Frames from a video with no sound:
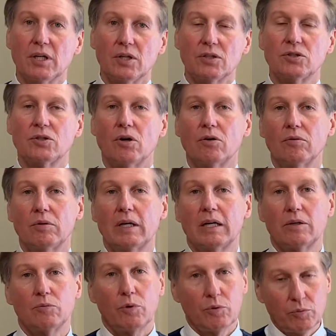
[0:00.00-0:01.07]
So
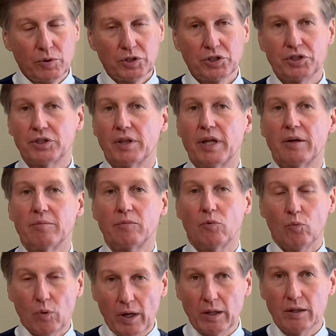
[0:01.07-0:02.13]
we wish them
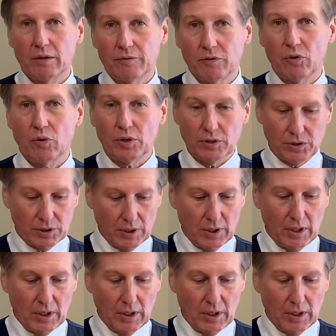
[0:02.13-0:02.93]
well, of course.